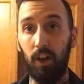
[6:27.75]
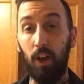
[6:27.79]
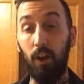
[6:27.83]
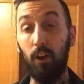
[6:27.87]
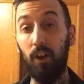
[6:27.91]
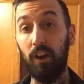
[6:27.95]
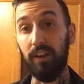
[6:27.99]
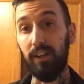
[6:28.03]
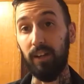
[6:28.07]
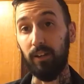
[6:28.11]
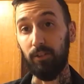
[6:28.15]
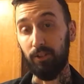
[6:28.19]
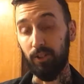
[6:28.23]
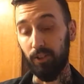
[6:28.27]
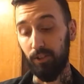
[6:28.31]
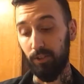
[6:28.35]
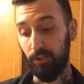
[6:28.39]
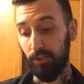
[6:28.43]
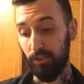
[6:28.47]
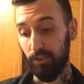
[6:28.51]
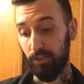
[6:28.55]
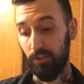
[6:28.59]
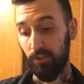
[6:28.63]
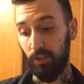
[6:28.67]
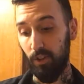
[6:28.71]
Alright, now turn
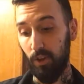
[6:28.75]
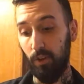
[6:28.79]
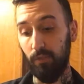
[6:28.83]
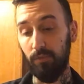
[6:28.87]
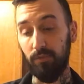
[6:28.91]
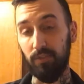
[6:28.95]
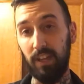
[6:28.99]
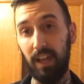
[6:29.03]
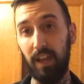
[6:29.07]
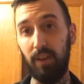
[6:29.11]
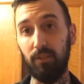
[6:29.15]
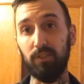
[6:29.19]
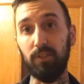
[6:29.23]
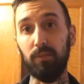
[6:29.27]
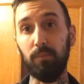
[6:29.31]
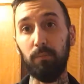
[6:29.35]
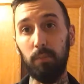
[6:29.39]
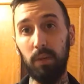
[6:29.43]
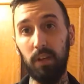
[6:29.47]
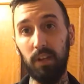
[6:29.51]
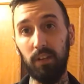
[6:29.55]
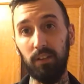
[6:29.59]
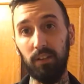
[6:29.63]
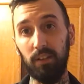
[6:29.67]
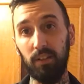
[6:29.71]
your stove down to
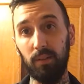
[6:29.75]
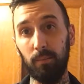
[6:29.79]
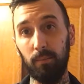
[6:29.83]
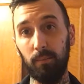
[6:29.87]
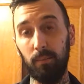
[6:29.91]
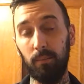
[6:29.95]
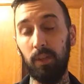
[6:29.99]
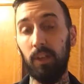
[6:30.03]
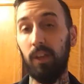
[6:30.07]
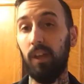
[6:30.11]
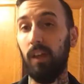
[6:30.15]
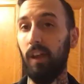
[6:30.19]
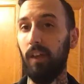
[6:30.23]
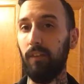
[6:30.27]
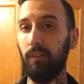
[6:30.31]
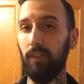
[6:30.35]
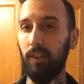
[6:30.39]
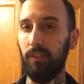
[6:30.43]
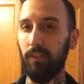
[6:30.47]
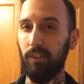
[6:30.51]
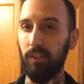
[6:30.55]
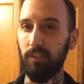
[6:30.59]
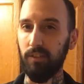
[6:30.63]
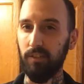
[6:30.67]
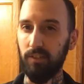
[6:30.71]
medium and
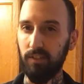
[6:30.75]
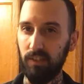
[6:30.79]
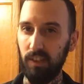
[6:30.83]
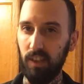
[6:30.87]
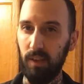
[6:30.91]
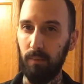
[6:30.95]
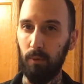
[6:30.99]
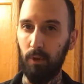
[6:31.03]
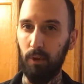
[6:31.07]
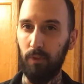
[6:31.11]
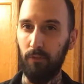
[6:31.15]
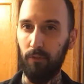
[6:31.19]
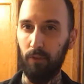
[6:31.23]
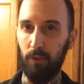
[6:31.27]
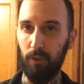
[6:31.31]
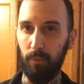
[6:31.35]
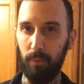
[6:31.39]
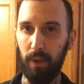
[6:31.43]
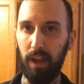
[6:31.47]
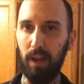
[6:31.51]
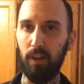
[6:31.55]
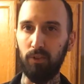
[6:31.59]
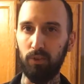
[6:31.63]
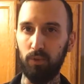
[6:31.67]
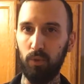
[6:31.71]
let this simmer for
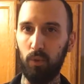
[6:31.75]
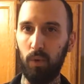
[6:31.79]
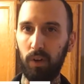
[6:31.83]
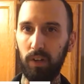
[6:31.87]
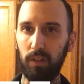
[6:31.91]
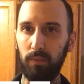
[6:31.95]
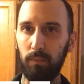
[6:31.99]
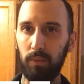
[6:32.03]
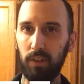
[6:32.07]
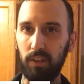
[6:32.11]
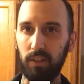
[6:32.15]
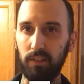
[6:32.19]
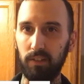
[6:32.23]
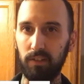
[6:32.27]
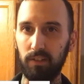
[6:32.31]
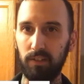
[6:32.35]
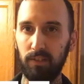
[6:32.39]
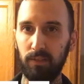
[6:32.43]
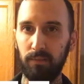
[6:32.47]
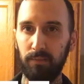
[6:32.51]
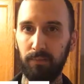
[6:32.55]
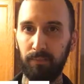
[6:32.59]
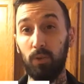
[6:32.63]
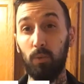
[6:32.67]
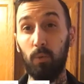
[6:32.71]
about 20
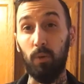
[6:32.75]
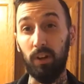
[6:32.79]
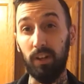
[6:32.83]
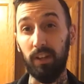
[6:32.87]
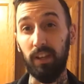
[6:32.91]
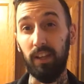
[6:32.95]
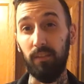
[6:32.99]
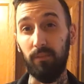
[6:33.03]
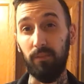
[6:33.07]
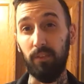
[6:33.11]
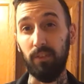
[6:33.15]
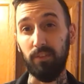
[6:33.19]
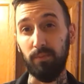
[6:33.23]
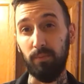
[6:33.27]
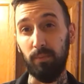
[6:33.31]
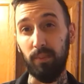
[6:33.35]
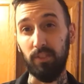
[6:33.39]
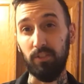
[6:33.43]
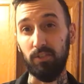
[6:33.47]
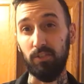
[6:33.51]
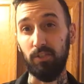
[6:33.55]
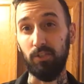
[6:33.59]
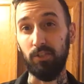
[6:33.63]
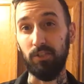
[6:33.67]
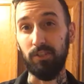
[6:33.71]
minutes. You want to give this
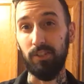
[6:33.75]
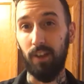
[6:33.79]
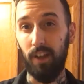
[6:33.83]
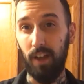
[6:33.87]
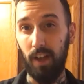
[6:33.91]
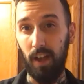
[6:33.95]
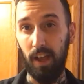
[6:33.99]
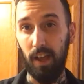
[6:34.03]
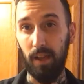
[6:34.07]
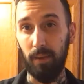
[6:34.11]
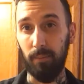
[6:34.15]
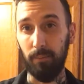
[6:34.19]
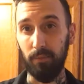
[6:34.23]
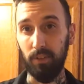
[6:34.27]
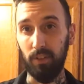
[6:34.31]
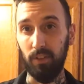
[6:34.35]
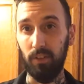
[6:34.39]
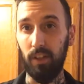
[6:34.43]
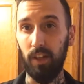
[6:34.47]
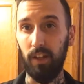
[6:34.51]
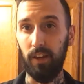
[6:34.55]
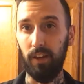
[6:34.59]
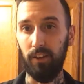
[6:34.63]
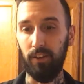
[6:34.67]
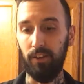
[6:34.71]
mixture time to
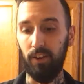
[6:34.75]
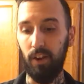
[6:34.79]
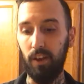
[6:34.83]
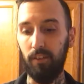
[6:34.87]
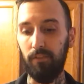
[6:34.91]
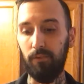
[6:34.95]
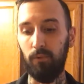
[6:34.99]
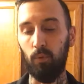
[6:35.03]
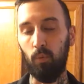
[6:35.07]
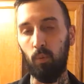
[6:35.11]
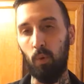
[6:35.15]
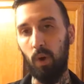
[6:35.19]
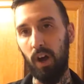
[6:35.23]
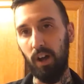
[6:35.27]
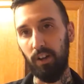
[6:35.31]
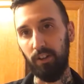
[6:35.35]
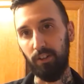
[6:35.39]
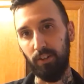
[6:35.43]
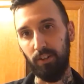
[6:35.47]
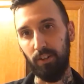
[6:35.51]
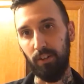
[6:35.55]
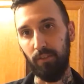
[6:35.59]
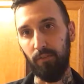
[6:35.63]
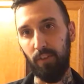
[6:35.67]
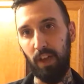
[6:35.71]
let enough
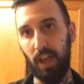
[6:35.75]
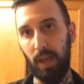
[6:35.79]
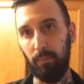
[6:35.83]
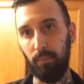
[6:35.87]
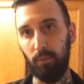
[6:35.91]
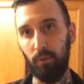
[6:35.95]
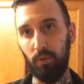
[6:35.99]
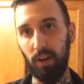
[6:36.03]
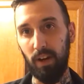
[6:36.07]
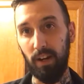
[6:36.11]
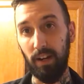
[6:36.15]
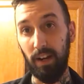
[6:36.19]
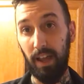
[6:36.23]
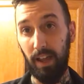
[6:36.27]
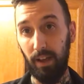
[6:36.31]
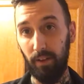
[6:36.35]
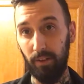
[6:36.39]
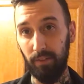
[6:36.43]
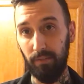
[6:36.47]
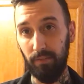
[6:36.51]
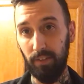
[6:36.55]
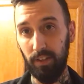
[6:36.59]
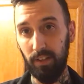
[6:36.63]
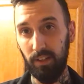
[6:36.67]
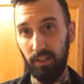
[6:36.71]
water evaporate
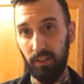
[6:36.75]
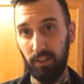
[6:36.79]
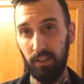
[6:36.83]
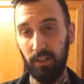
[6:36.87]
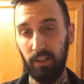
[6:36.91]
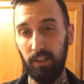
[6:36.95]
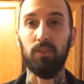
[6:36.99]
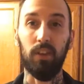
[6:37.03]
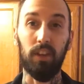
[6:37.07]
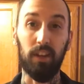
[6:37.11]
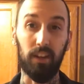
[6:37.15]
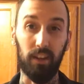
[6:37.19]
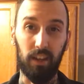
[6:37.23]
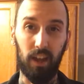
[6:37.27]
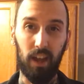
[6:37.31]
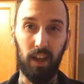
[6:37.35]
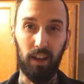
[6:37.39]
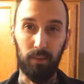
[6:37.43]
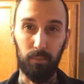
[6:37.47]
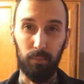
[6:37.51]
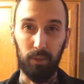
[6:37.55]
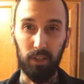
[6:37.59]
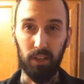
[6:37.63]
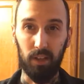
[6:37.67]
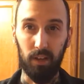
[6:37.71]
out of it so that it kind
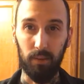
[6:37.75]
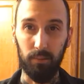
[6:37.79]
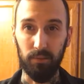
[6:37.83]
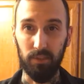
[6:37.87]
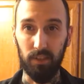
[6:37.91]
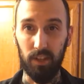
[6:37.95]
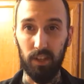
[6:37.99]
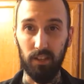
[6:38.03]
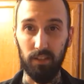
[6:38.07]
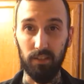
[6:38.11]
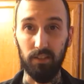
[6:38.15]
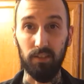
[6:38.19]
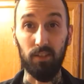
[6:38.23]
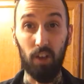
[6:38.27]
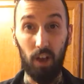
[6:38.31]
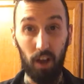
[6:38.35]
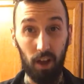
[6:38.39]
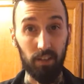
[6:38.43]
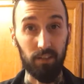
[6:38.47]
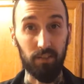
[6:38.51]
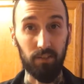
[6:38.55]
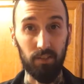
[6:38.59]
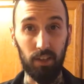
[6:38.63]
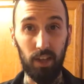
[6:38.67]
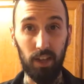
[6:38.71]
of becomes a
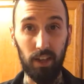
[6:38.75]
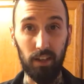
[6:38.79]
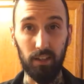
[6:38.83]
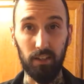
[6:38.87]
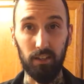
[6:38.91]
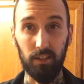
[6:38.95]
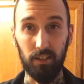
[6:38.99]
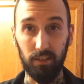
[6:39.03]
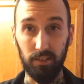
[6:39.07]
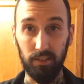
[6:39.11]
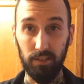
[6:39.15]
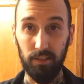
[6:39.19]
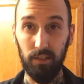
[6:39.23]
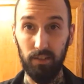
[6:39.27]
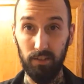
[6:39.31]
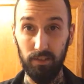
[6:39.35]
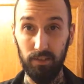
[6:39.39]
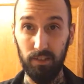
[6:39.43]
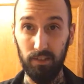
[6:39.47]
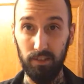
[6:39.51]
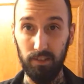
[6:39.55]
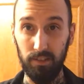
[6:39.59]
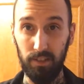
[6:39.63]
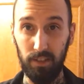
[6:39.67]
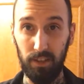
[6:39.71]
sauce-like
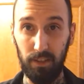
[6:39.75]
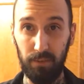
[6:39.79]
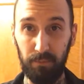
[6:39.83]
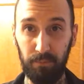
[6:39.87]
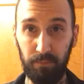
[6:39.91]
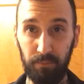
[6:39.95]
consistency.